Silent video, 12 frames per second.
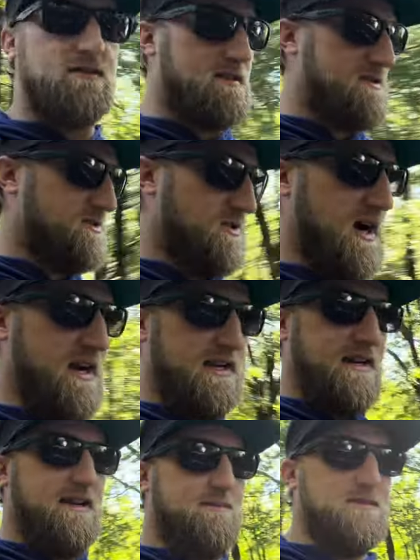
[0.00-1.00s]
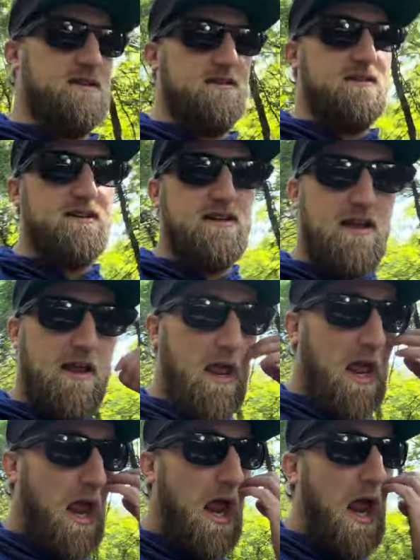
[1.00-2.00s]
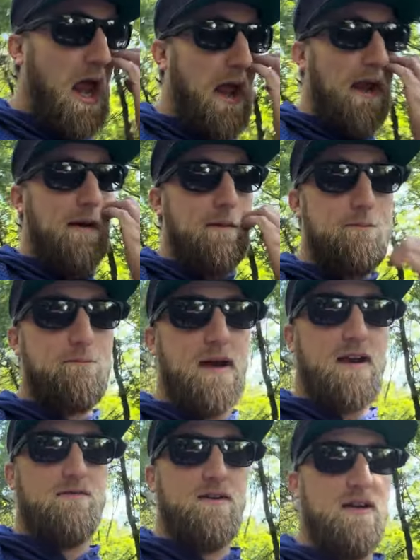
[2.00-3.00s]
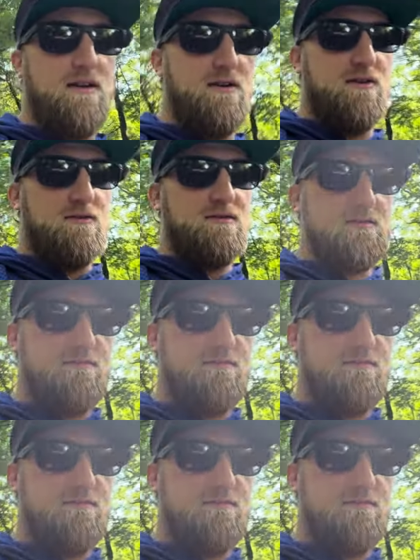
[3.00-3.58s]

to try to get up there and make a video